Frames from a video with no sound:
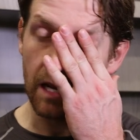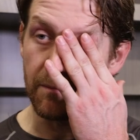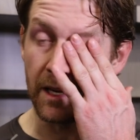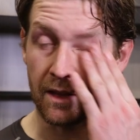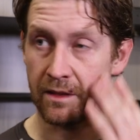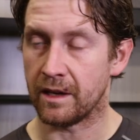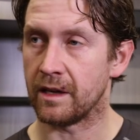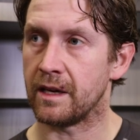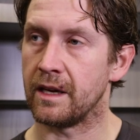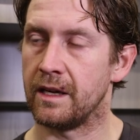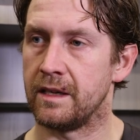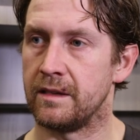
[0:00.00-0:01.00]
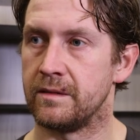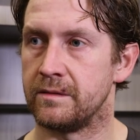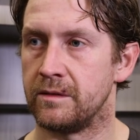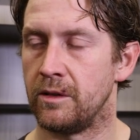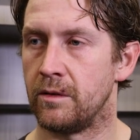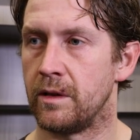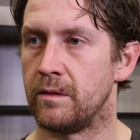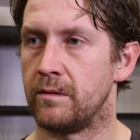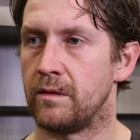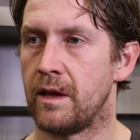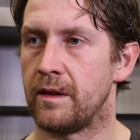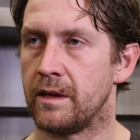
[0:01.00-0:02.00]
yeah, I mean, I think uh, you know, I
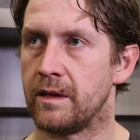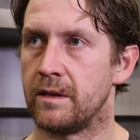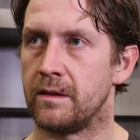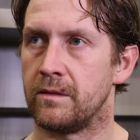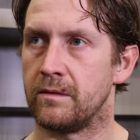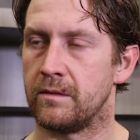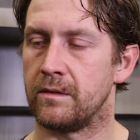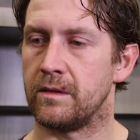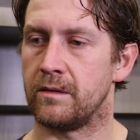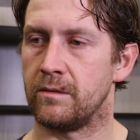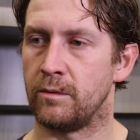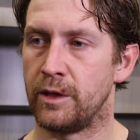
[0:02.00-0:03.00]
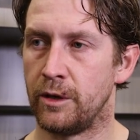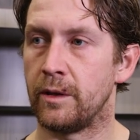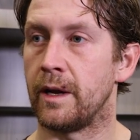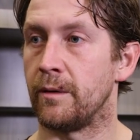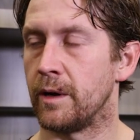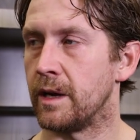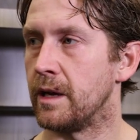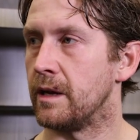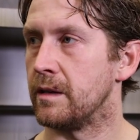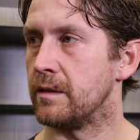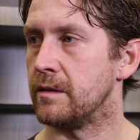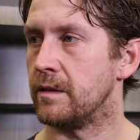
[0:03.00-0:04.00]
think that we knew they were
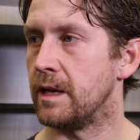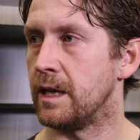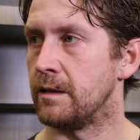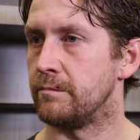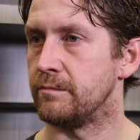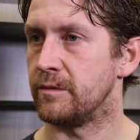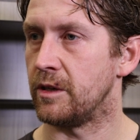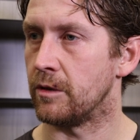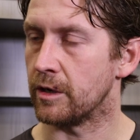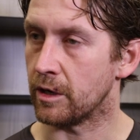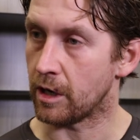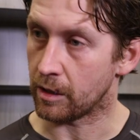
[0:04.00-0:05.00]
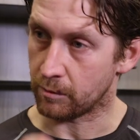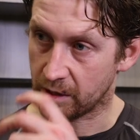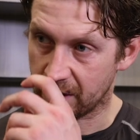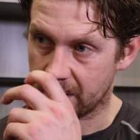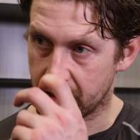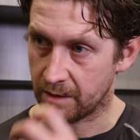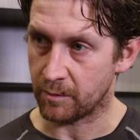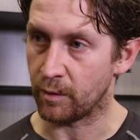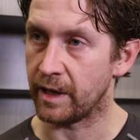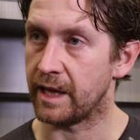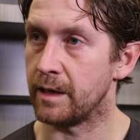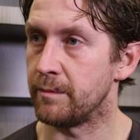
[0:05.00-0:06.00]
gonna, um, you know, they're a hardworking team, and
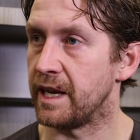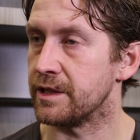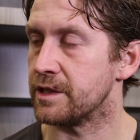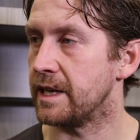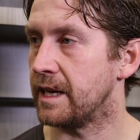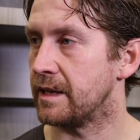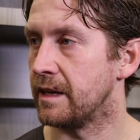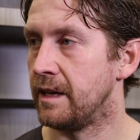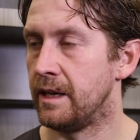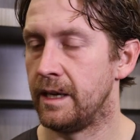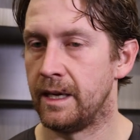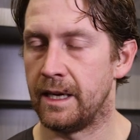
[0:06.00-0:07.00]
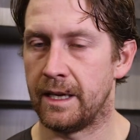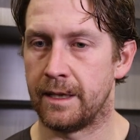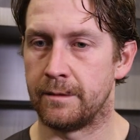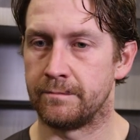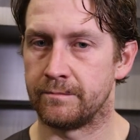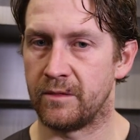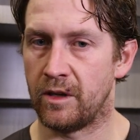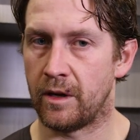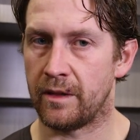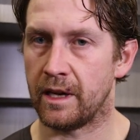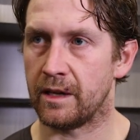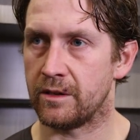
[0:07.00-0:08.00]
we had to match that. Um, you know, I
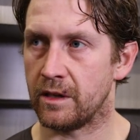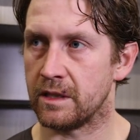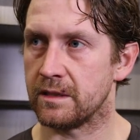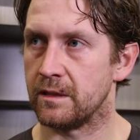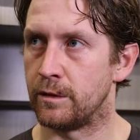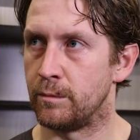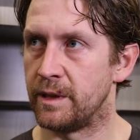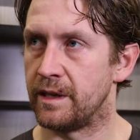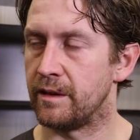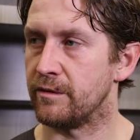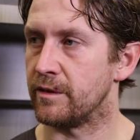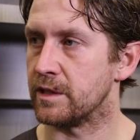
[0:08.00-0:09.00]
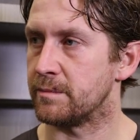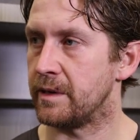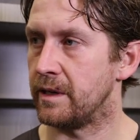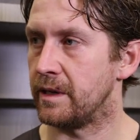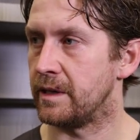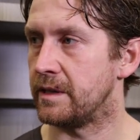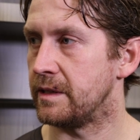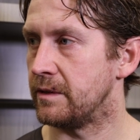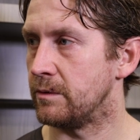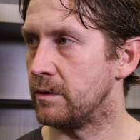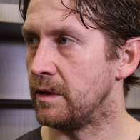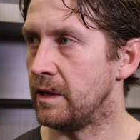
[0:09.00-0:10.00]
think it took us a little bit in the first period
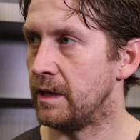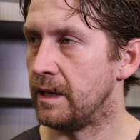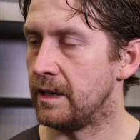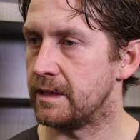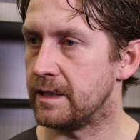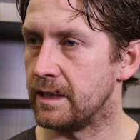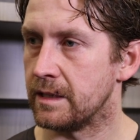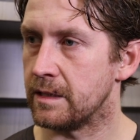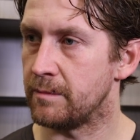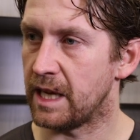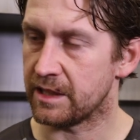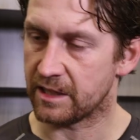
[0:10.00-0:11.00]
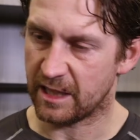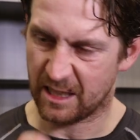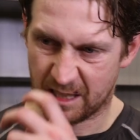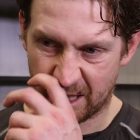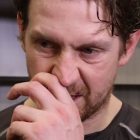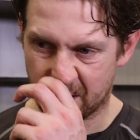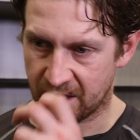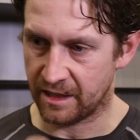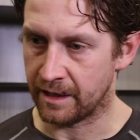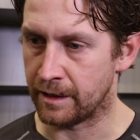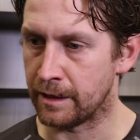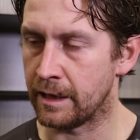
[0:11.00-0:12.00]
to to, to match that
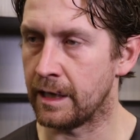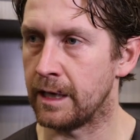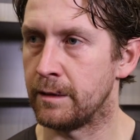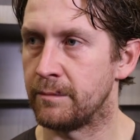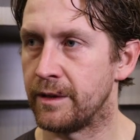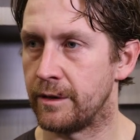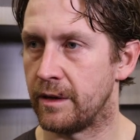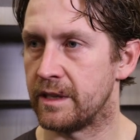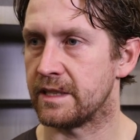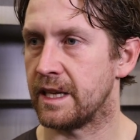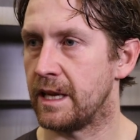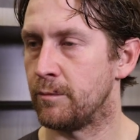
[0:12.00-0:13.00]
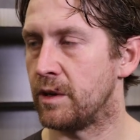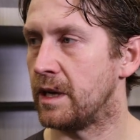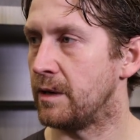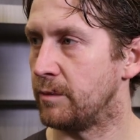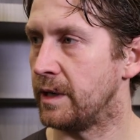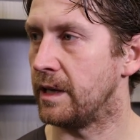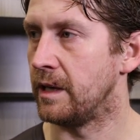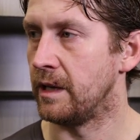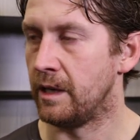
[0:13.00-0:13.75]
intensity, and um, you know, as the game went on, we